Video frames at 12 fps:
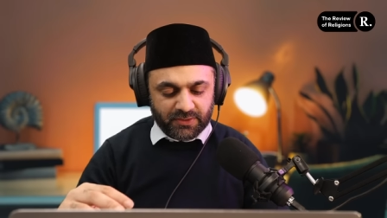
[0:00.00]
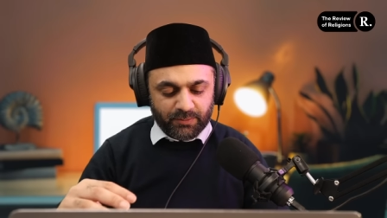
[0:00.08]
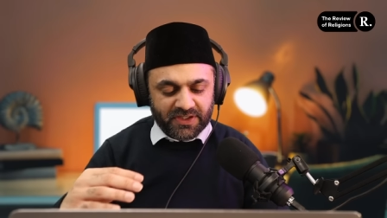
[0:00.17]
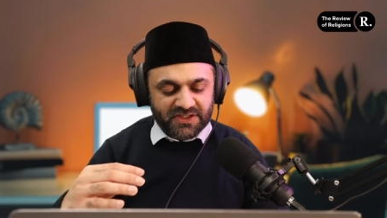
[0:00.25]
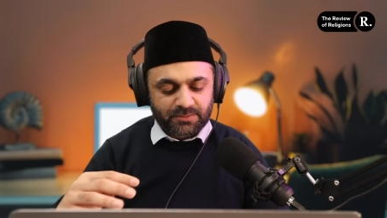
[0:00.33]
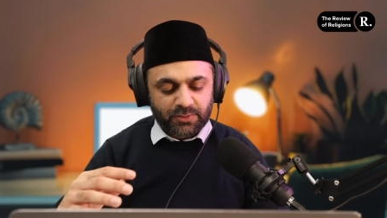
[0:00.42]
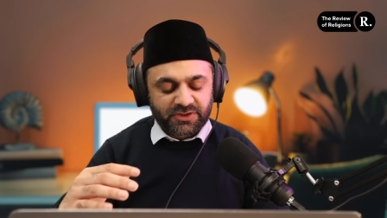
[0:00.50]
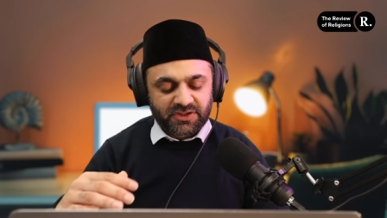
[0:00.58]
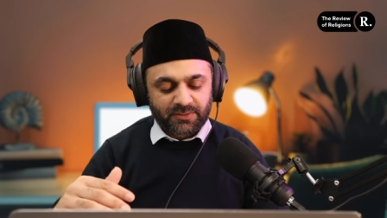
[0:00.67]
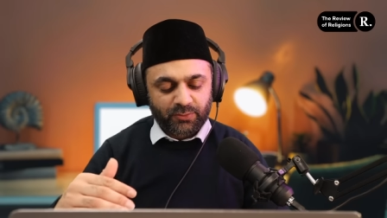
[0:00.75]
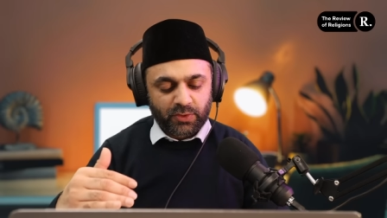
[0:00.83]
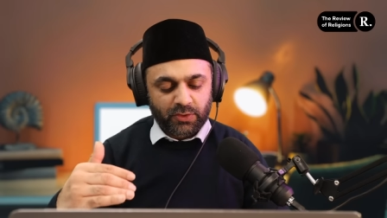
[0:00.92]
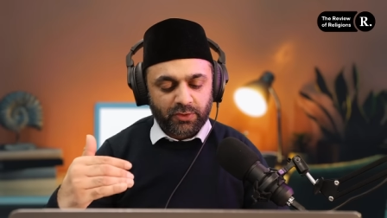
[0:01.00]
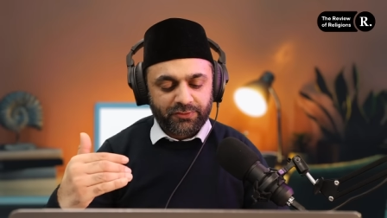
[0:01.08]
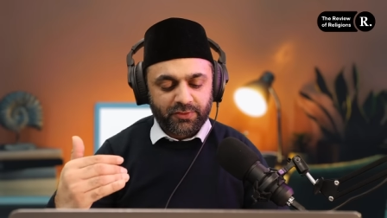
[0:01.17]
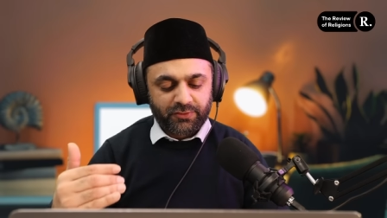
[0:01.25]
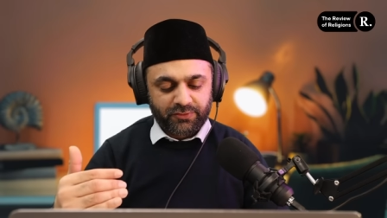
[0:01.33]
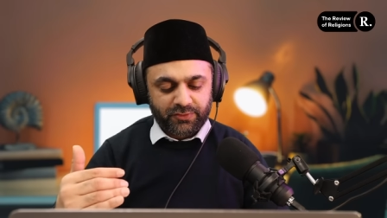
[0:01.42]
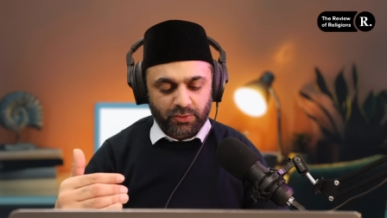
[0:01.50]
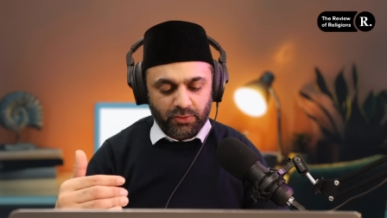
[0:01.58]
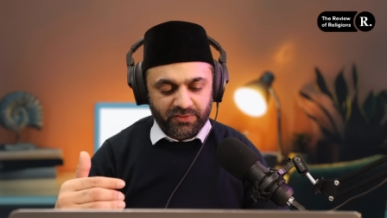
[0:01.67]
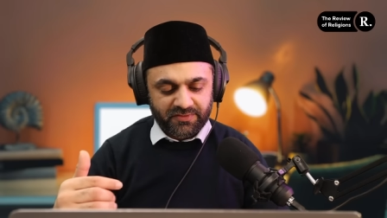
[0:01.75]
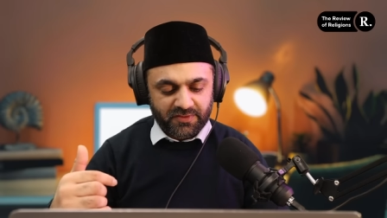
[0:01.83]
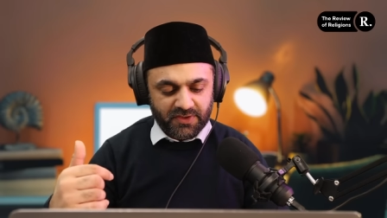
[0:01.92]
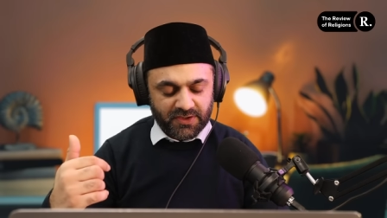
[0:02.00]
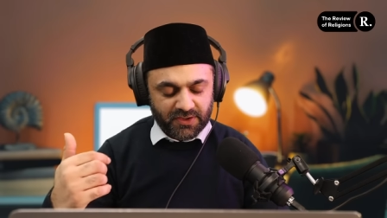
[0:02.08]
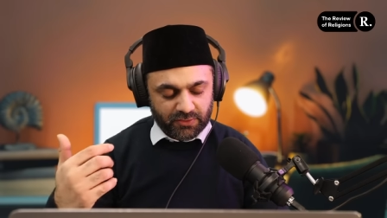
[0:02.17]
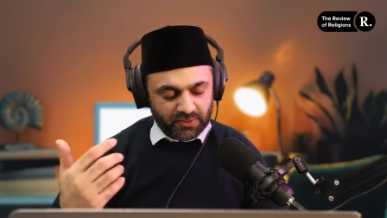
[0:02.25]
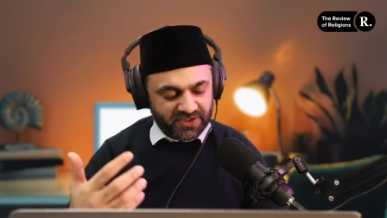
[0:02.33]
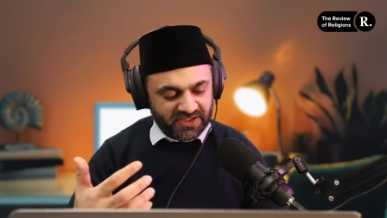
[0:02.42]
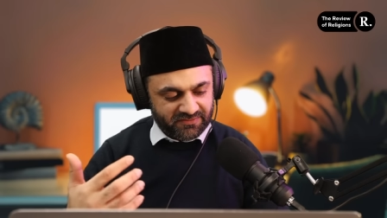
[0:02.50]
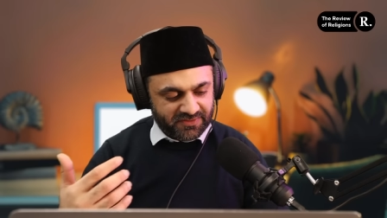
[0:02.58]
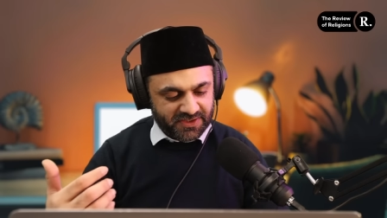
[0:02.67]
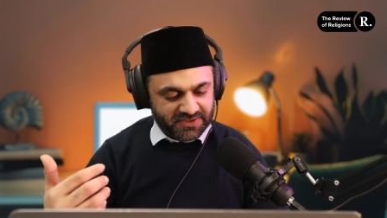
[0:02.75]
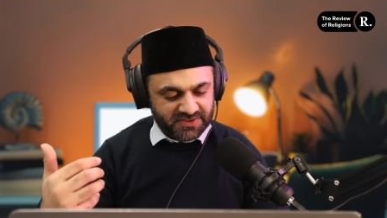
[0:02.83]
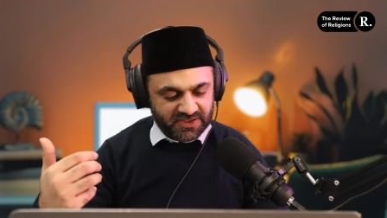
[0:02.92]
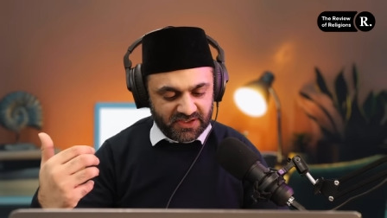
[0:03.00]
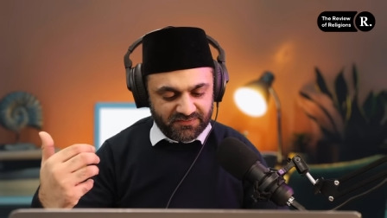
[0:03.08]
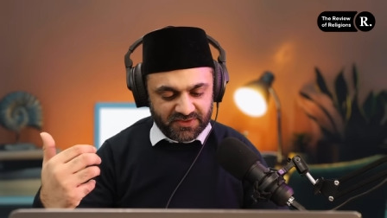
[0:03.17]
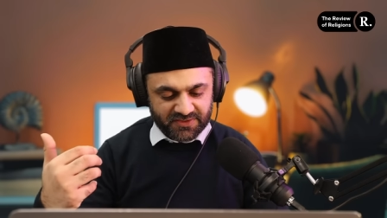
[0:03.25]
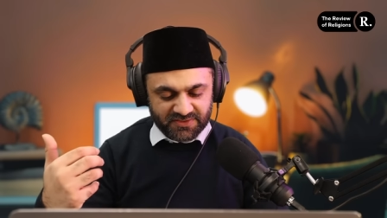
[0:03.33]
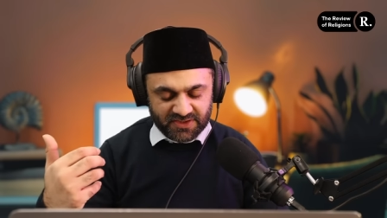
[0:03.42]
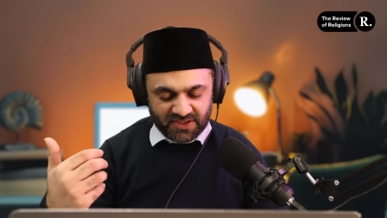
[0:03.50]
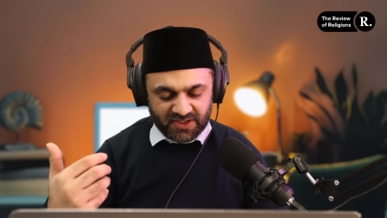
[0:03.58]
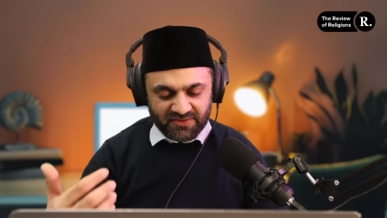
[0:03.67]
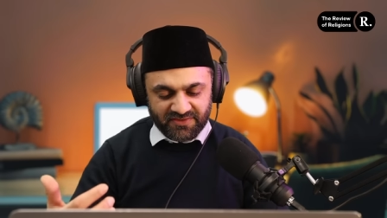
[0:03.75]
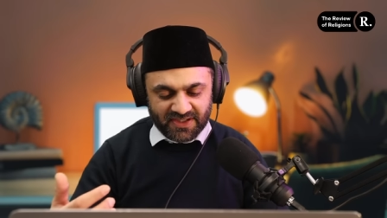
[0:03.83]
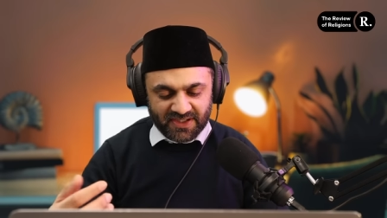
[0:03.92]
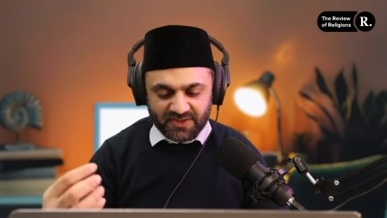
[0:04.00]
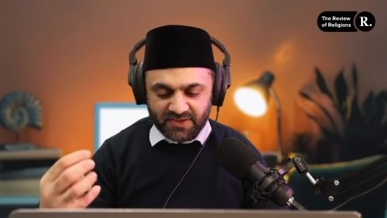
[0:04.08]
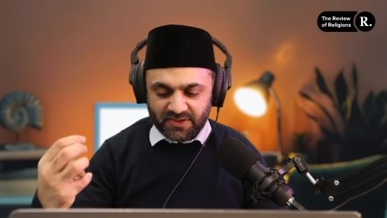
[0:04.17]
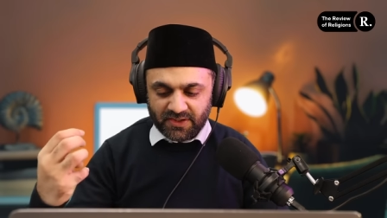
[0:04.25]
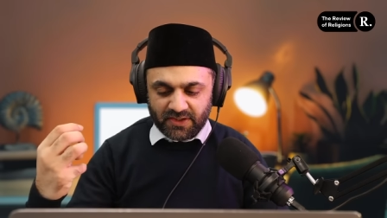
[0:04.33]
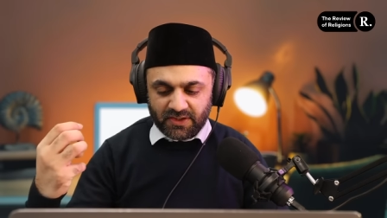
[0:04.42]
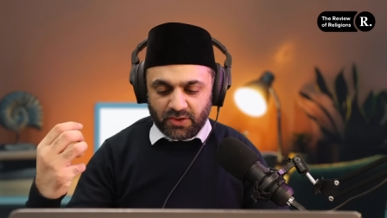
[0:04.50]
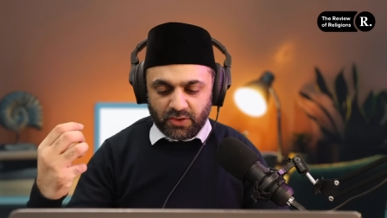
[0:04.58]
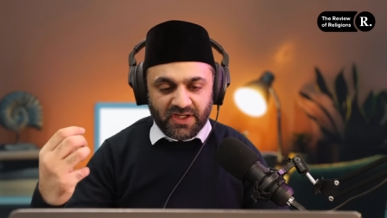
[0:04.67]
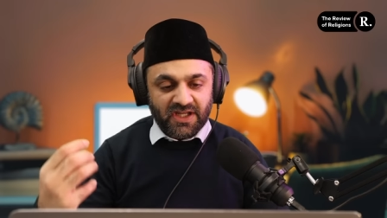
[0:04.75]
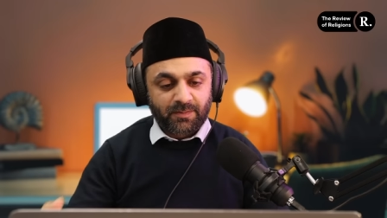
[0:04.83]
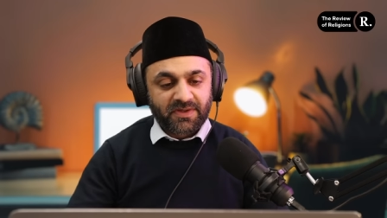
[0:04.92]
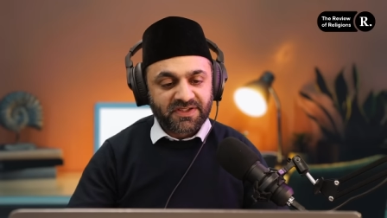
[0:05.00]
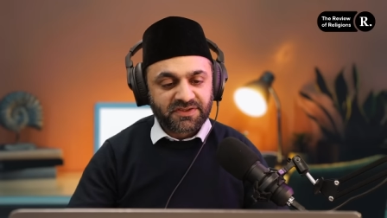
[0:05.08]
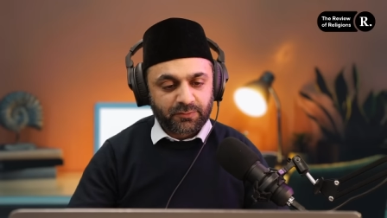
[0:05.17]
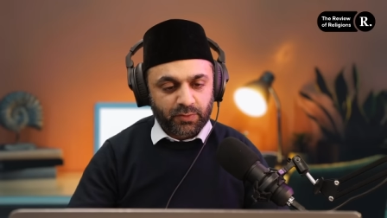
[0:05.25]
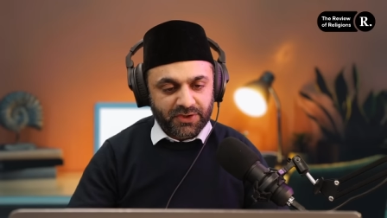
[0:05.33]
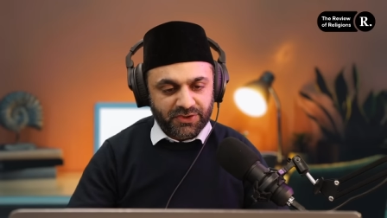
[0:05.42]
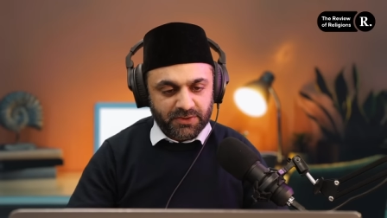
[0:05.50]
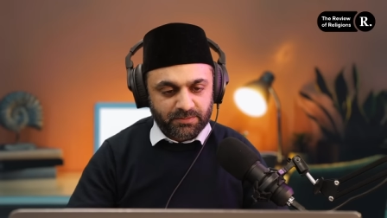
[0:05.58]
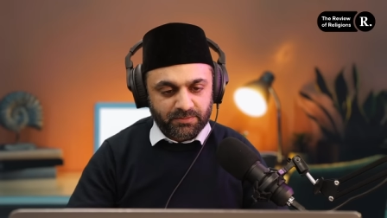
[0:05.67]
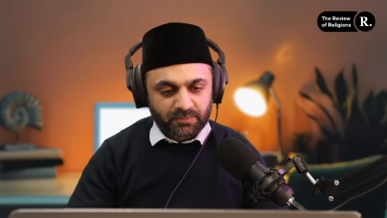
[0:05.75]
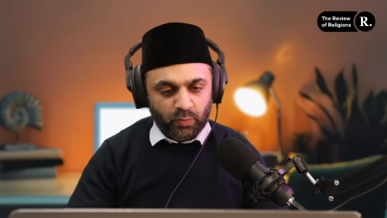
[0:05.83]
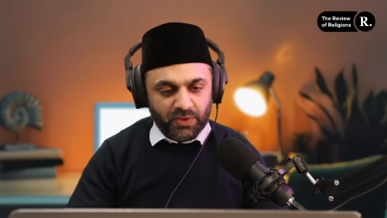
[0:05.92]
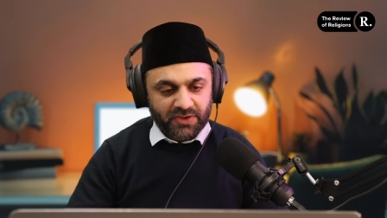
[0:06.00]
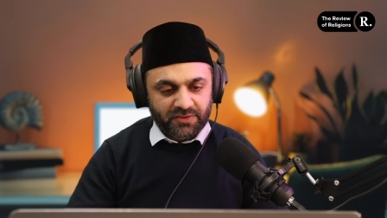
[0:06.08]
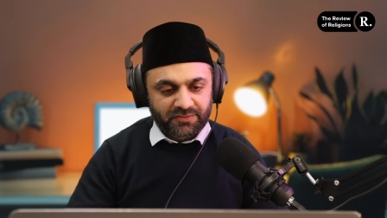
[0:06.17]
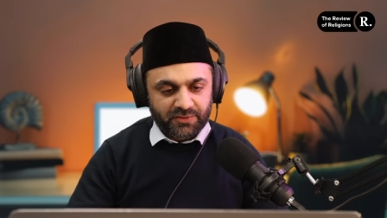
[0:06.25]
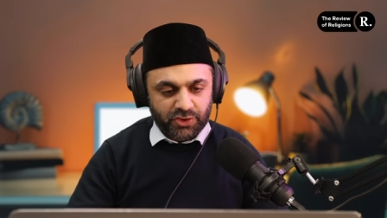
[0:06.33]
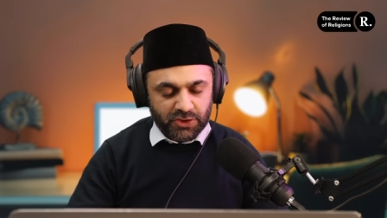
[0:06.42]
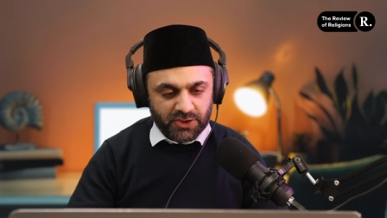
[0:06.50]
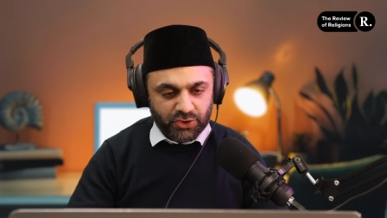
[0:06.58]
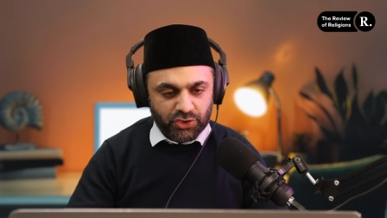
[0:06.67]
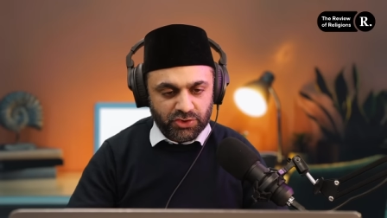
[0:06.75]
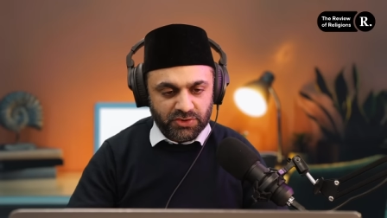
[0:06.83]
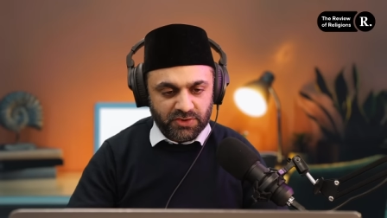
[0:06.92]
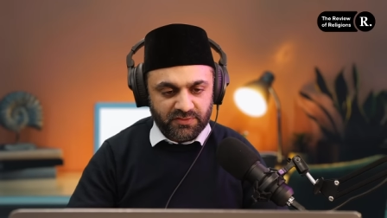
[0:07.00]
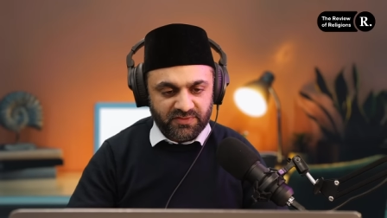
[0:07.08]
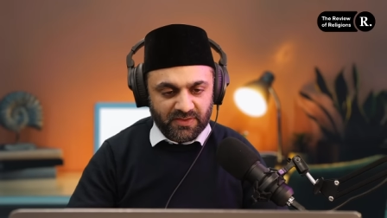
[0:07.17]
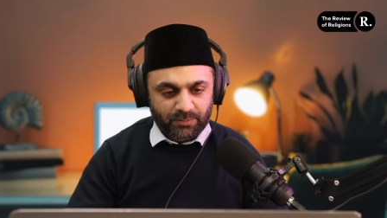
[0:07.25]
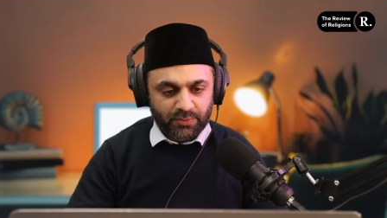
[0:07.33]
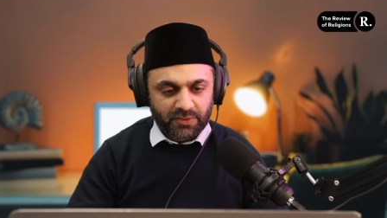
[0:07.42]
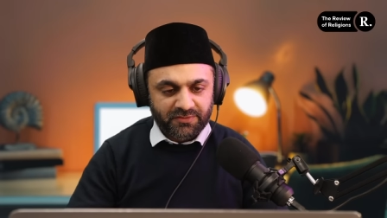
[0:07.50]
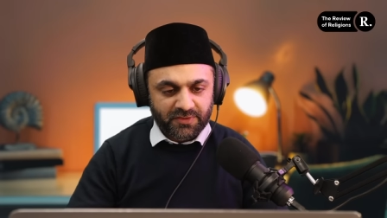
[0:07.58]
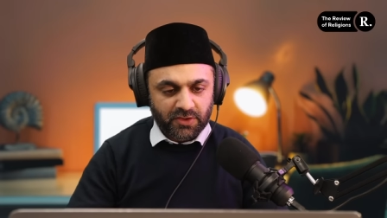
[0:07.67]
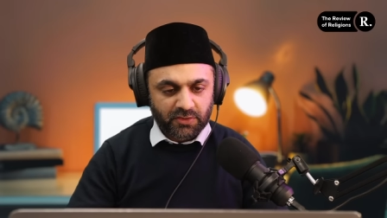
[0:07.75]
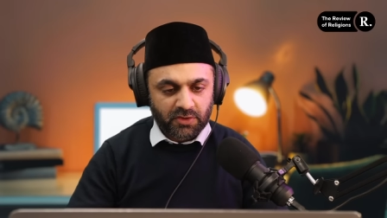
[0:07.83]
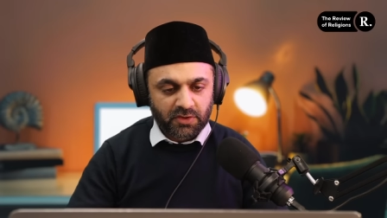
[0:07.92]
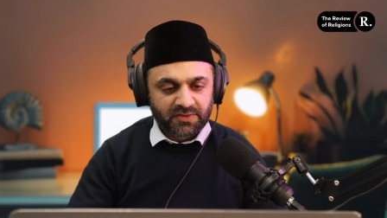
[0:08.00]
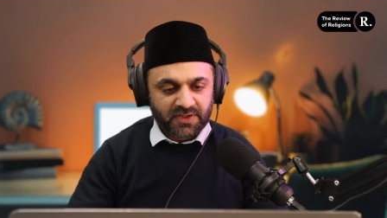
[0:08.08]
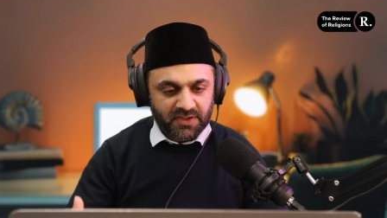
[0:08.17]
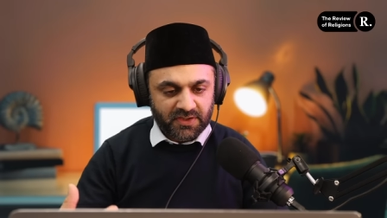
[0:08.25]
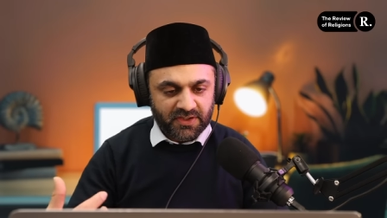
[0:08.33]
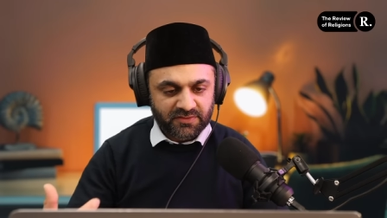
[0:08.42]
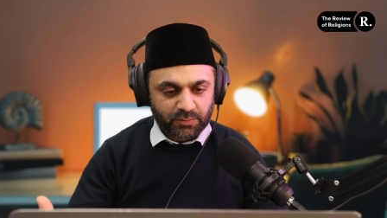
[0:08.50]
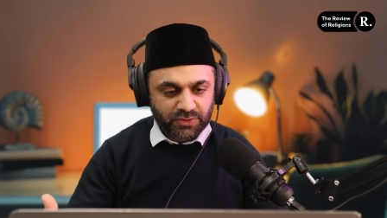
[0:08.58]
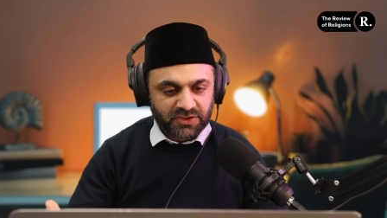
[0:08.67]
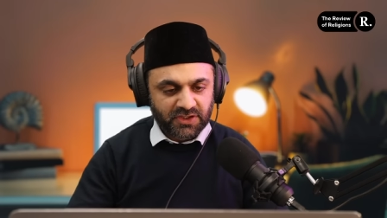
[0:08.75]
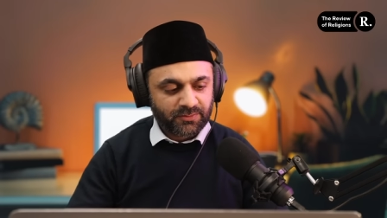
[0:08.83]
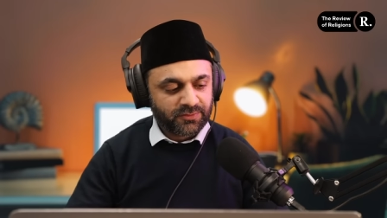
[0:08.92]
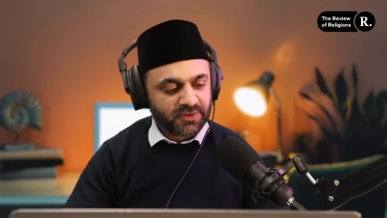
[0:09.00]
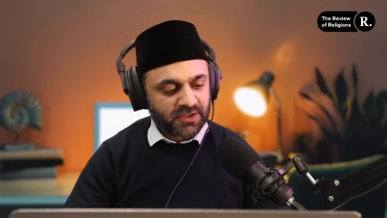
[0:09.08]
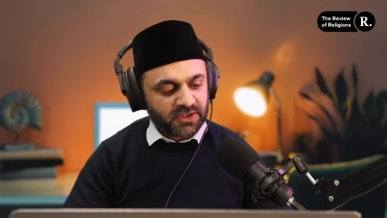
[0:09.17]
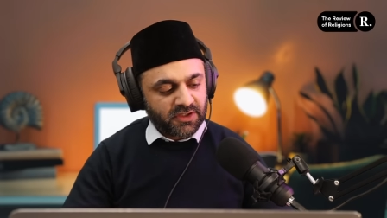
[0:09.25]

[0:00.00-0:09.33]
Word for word: but as Muslims, we're also told in the Quranic verse that if there's any attack on any place of worship, whether it's a church, a temple, a synagogue, then as Muslims,